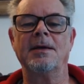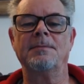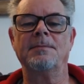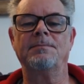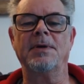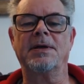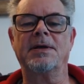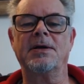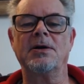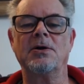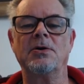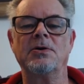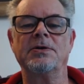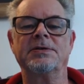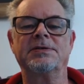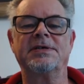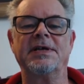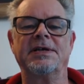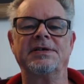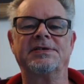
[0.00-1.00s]

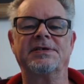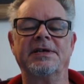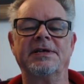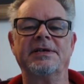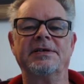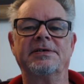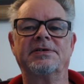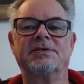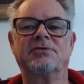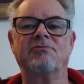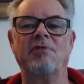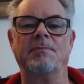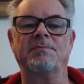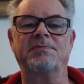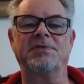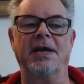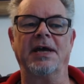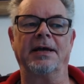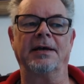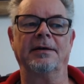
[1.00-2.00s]
Because it's a
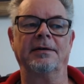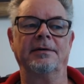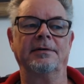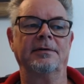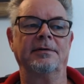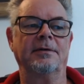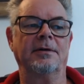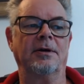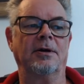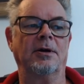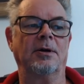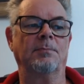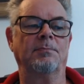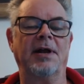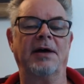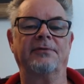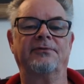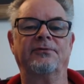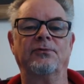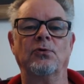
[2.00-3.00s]
scripting
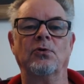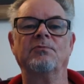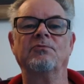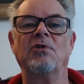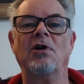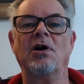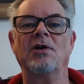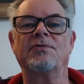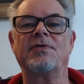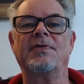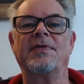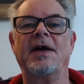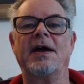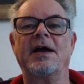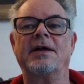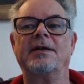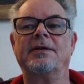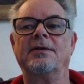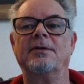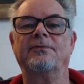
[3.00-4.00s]
platform rather
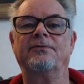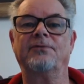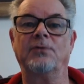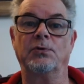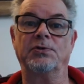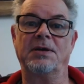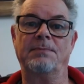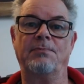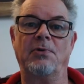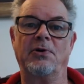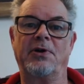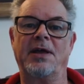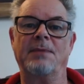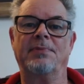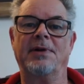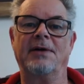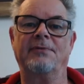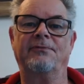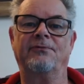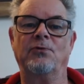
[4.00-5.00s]
than a full debugging
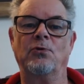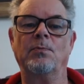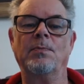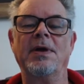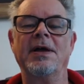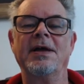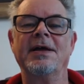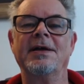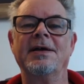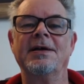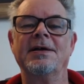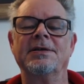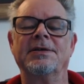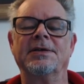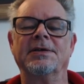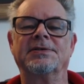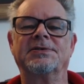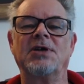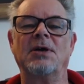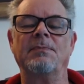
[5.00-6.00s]
platform,
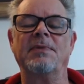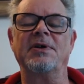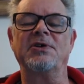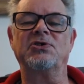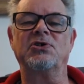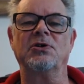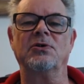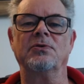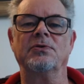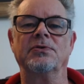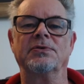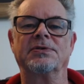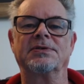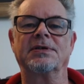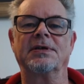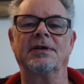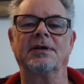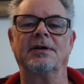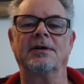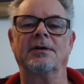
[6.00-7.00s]
there's some issues,
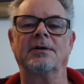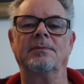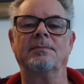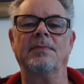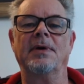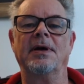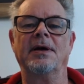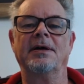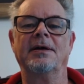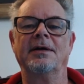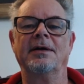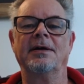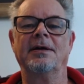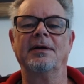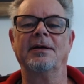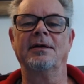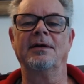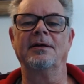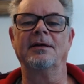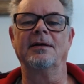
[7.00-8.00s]

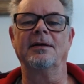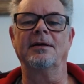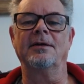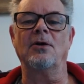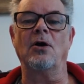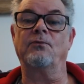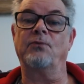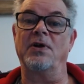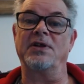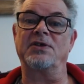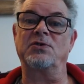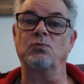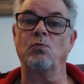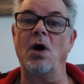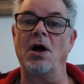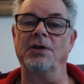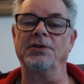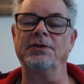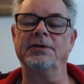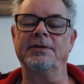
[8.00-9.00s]
of which
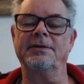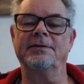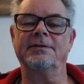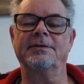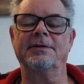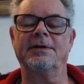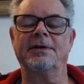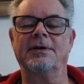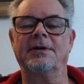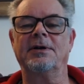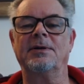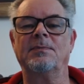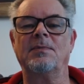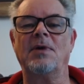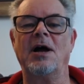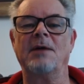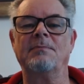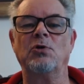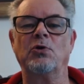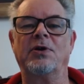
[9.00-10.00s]
one
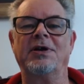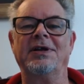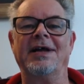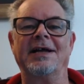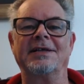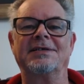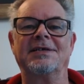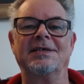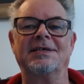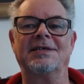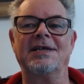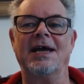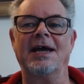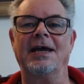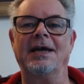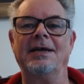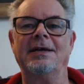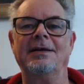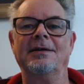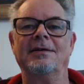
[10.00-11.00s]
I'm looking at
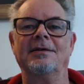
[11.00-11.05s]
today,